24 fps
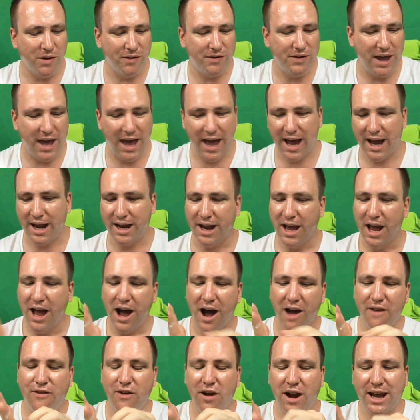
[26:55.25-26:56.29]
off your hand.
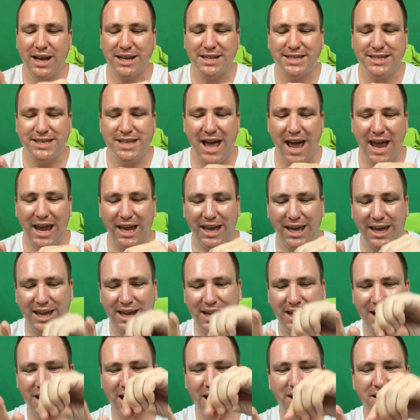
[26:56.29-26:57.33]
I feel like a snake,
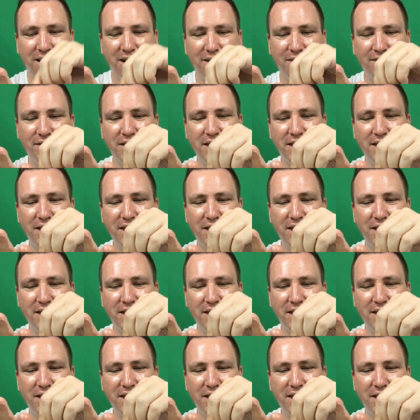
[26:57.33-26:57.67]
you know?